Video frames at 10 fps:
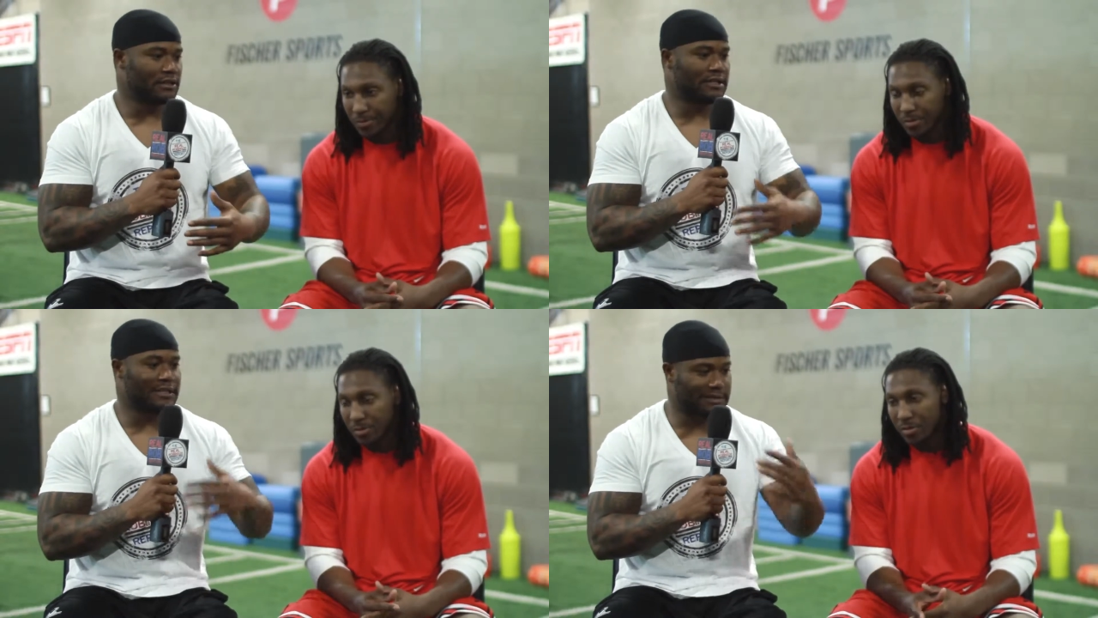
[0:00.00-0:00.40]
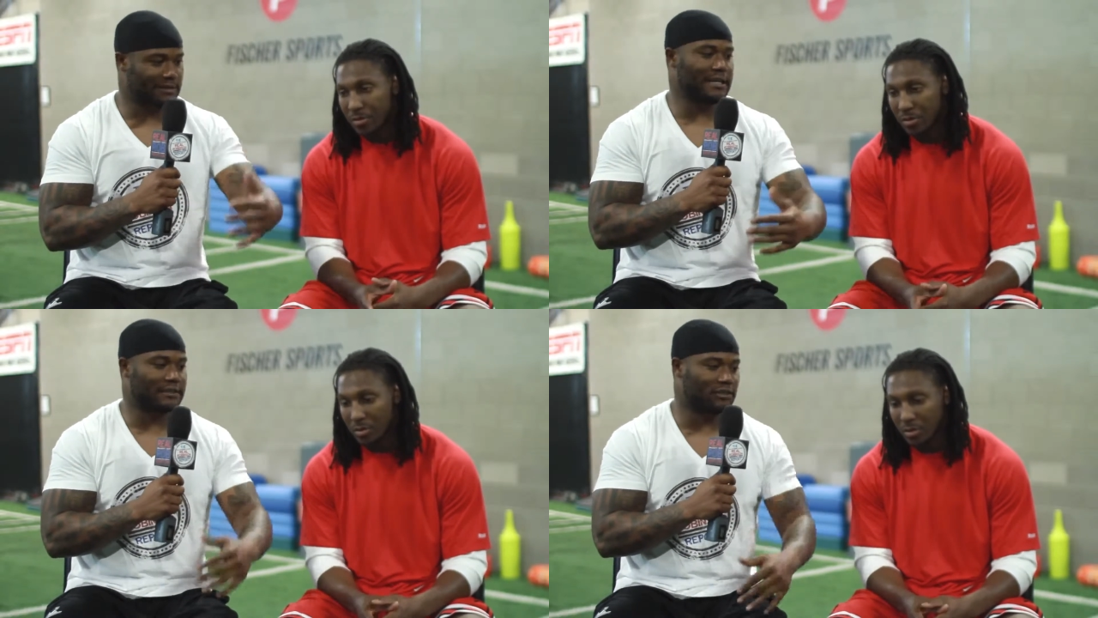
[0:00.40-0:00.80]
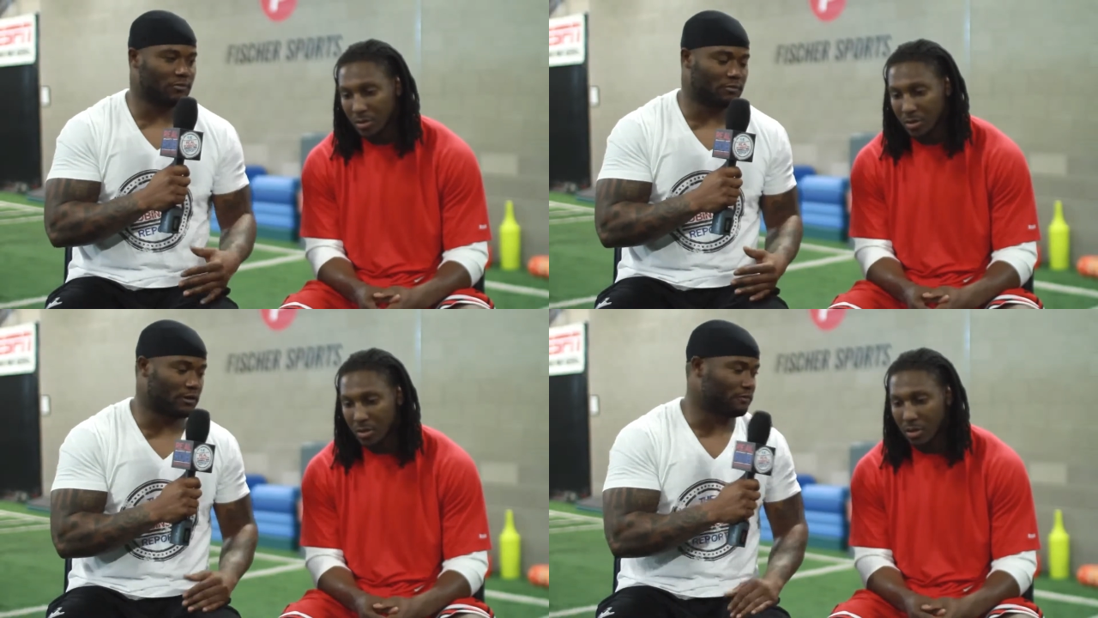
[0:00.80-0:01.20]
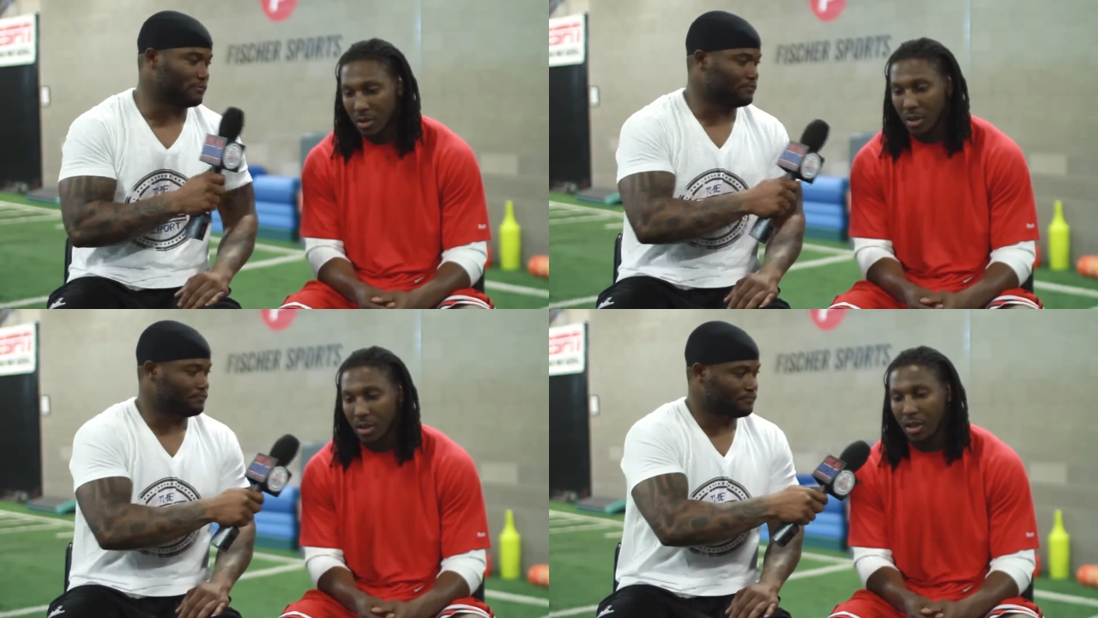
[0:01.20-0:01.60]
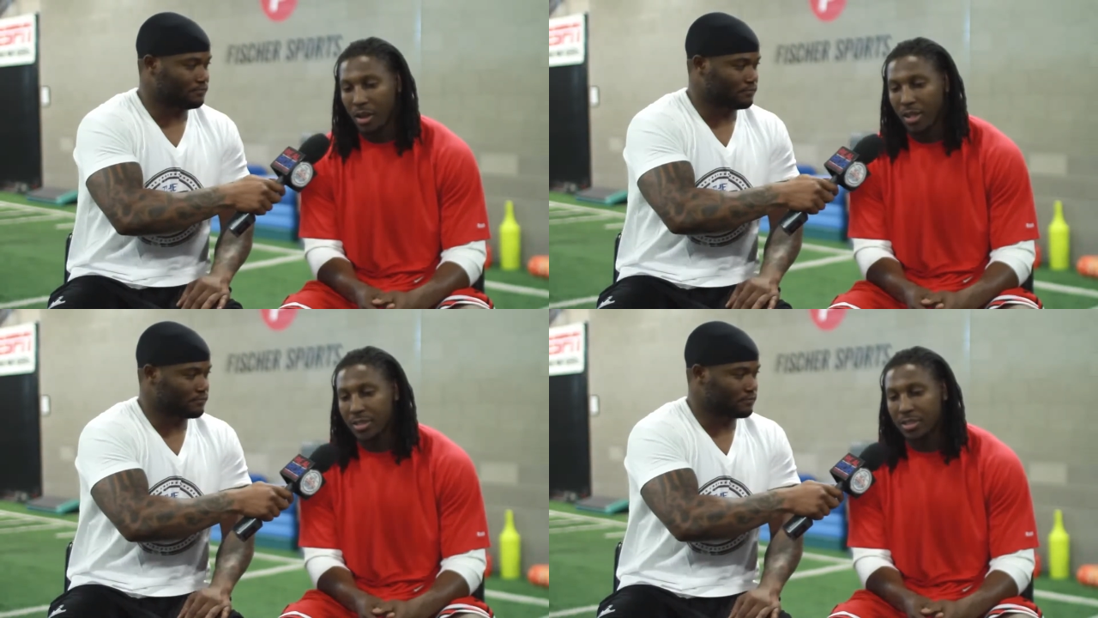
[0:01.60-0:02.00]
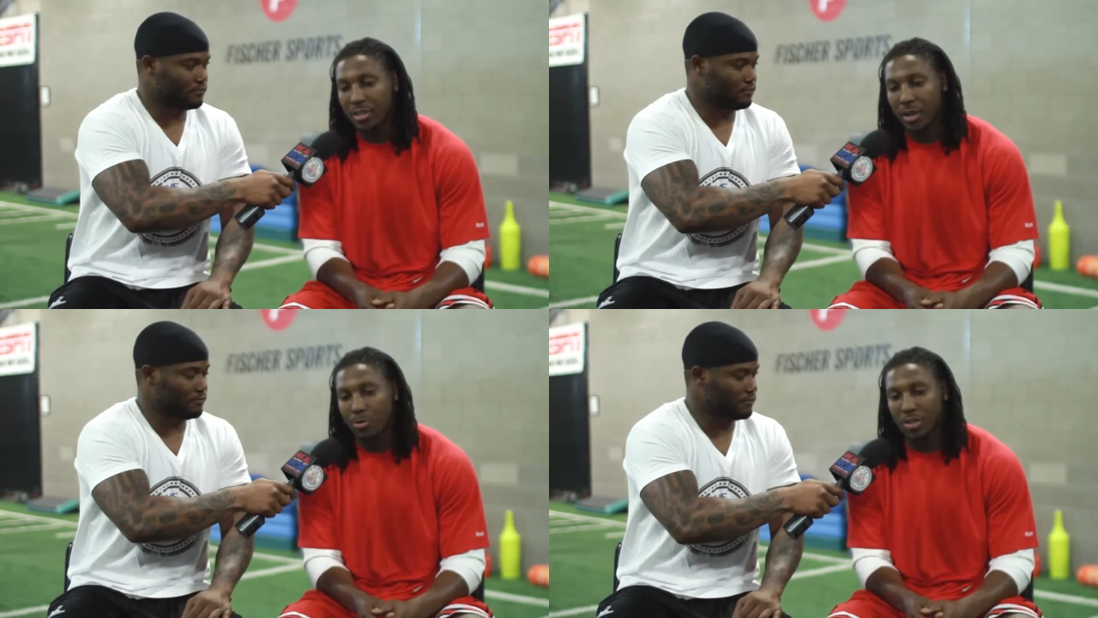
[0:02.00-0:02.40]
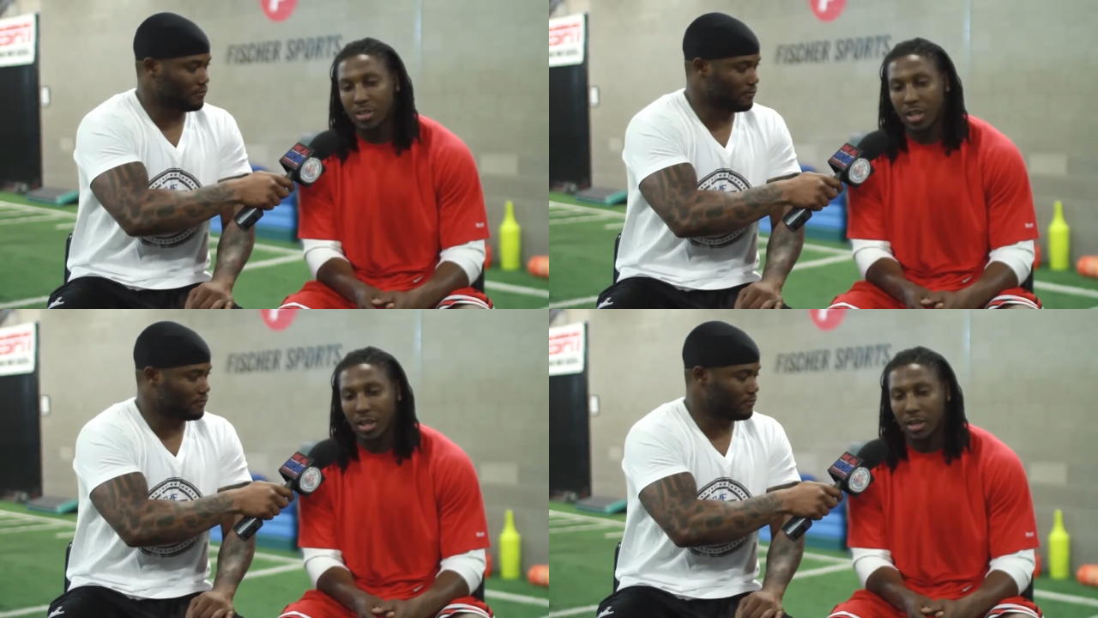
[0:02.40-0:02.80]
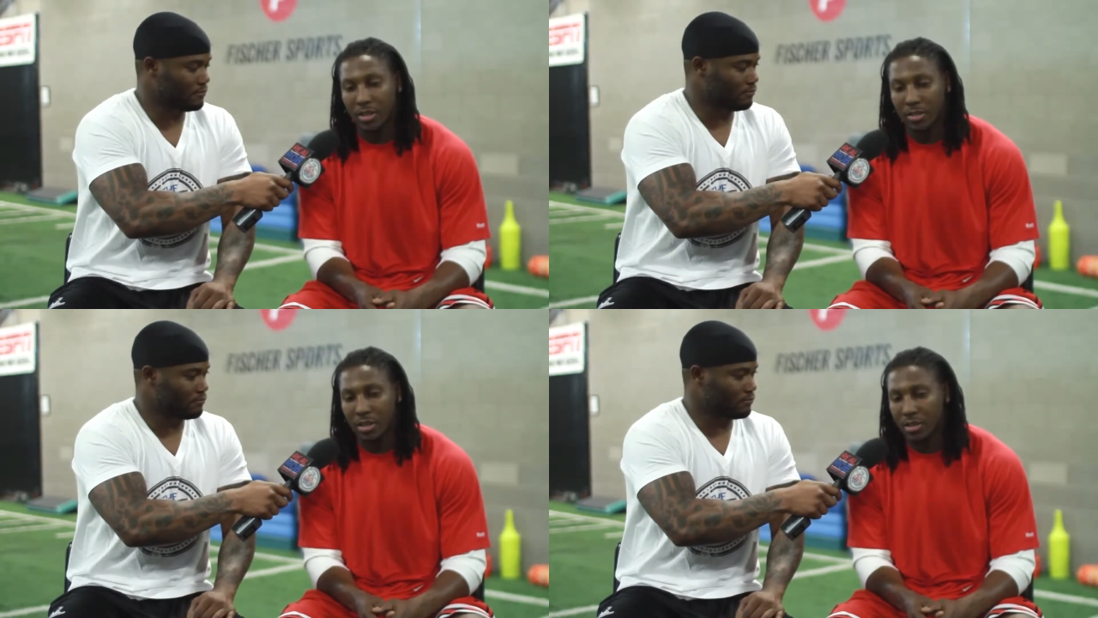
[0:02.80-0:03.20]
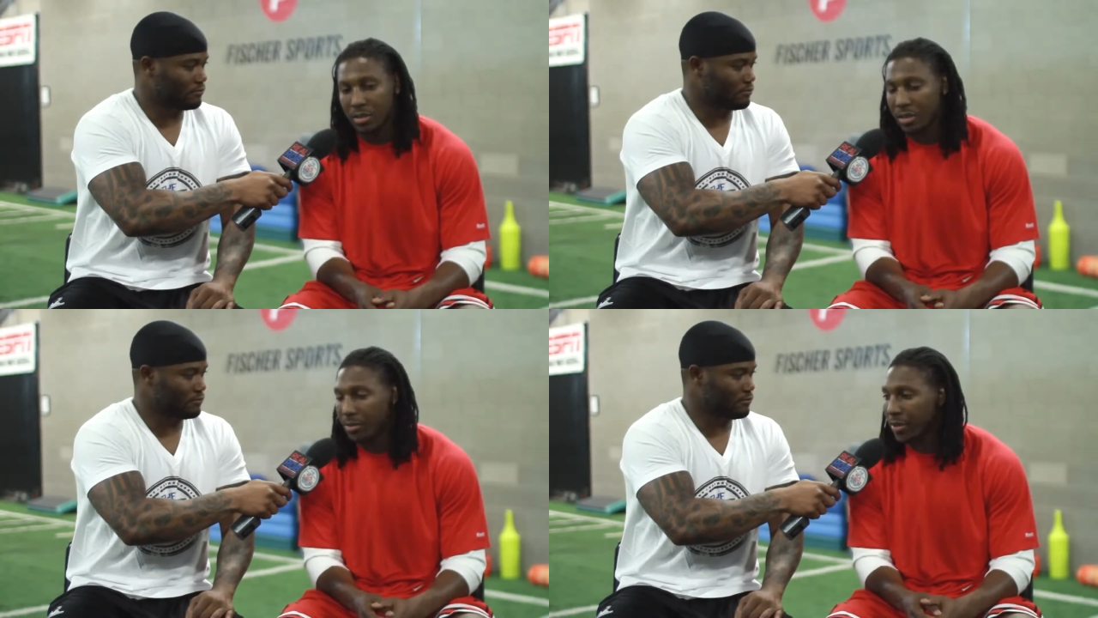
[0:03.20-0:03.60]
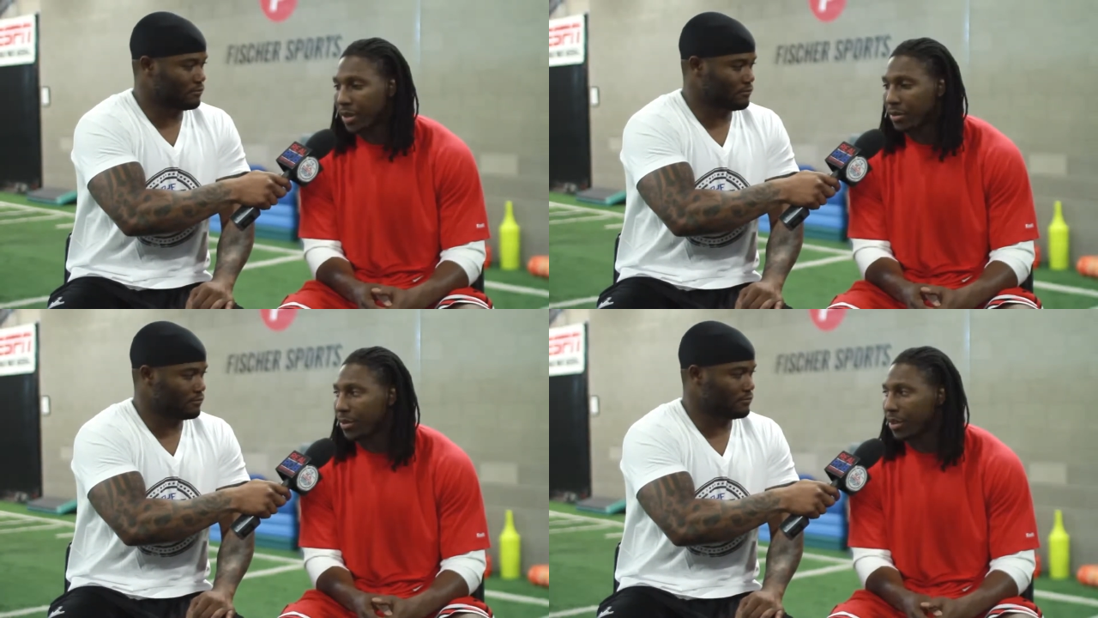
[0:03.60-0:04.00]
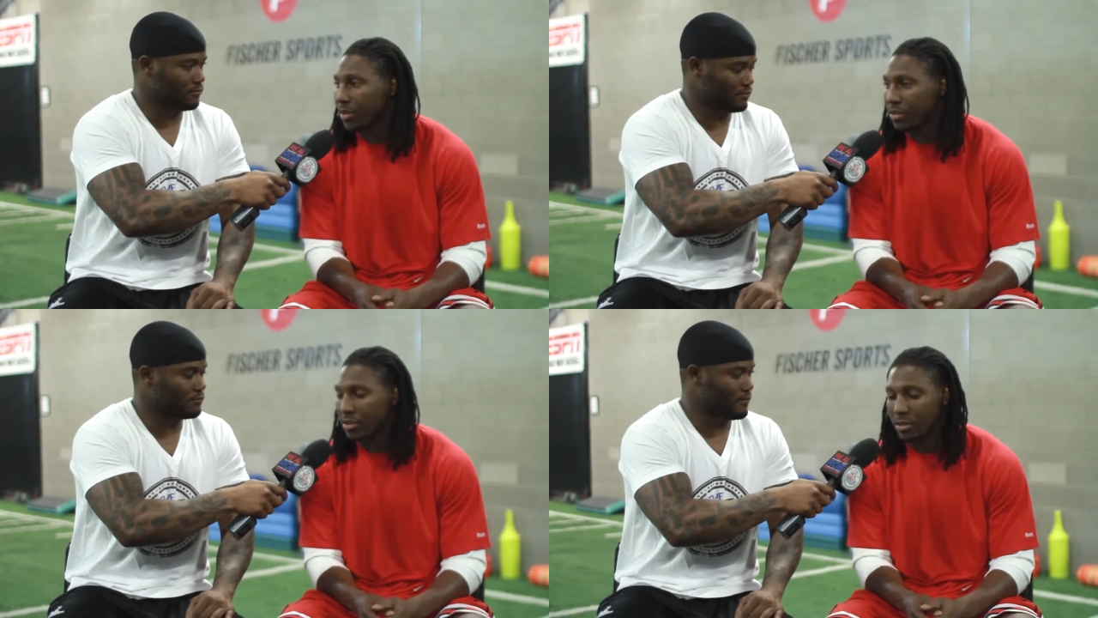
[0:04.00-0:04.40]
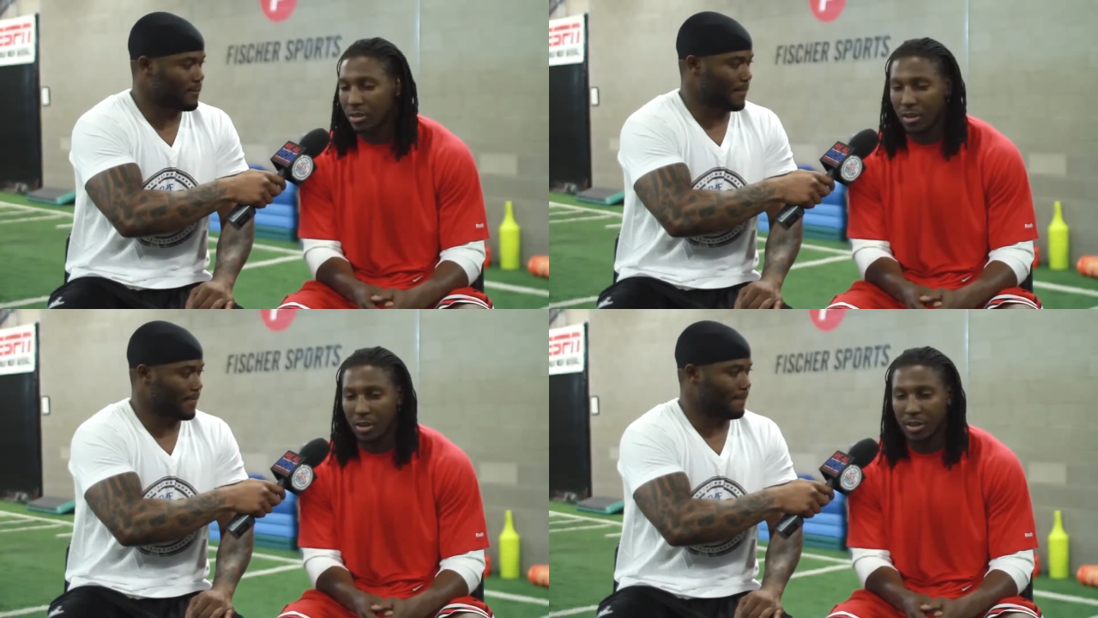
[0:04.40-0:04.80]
Speaker 1: to get to that Super Bowl?
Speaker 2: I just think we just got to continue to get better, man. You know,